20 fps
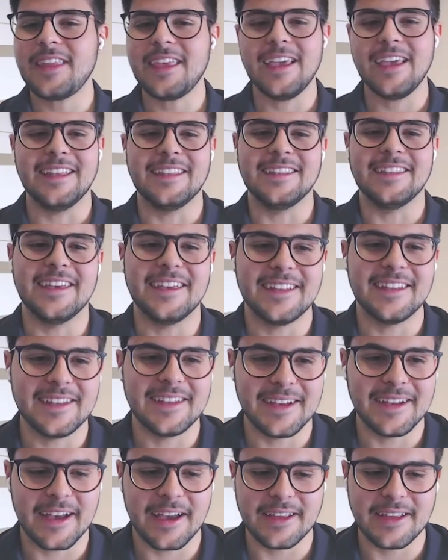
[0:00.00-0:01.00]
and then
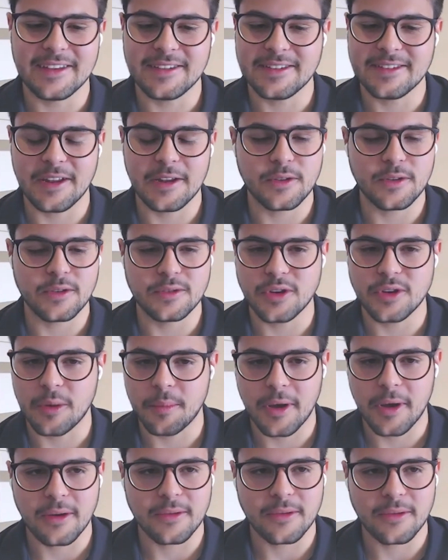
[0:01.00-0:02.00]
uh, I decided to
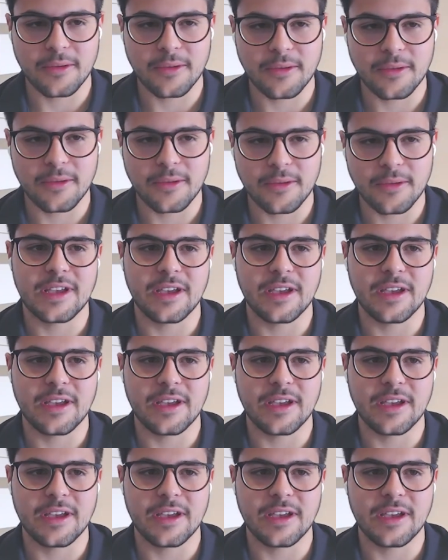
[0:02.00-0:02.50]
drop out. That was